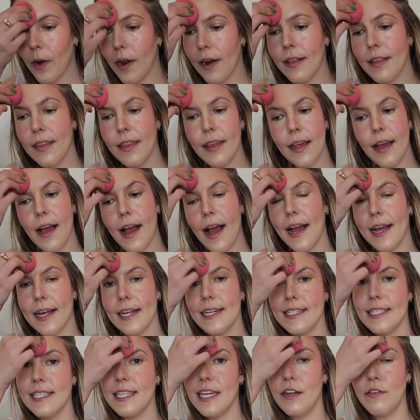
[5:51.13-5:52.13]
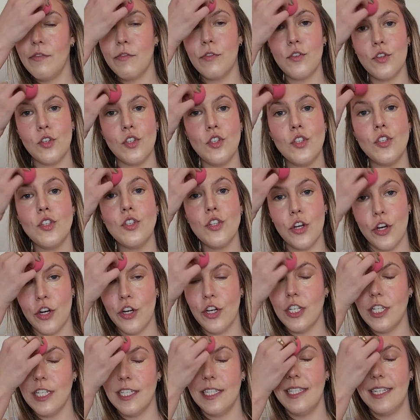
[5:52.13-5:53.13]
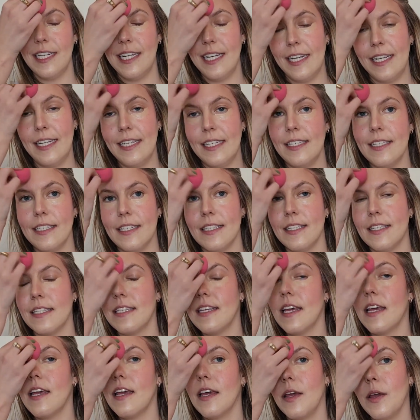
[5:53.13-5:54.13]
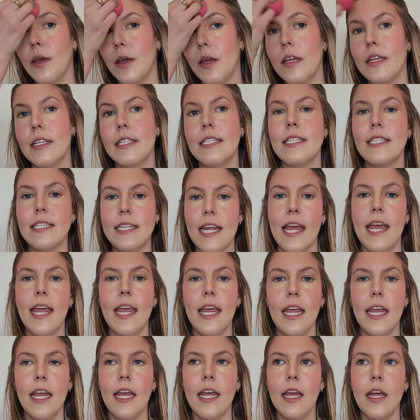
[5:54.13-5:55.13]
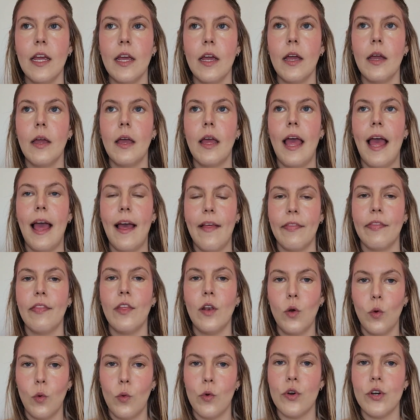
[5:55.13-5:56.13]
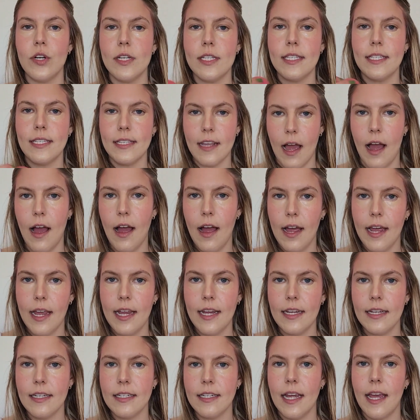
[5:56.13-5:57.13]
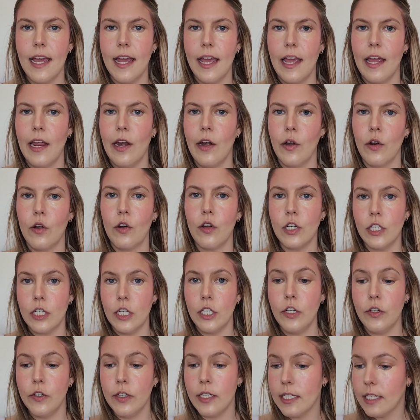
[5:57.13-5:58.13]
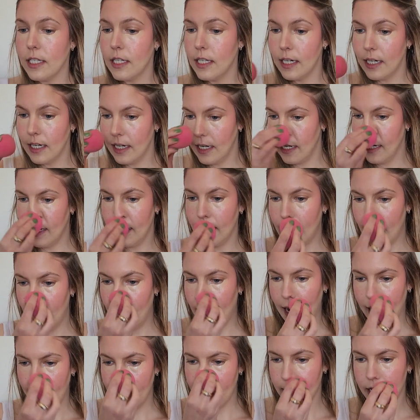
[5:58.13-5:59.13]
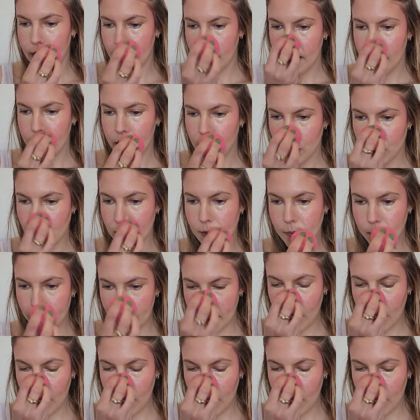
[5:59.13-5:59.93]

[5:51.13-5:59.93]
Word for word: one thing I can say for certain is staying at the Lord's side and continuously like just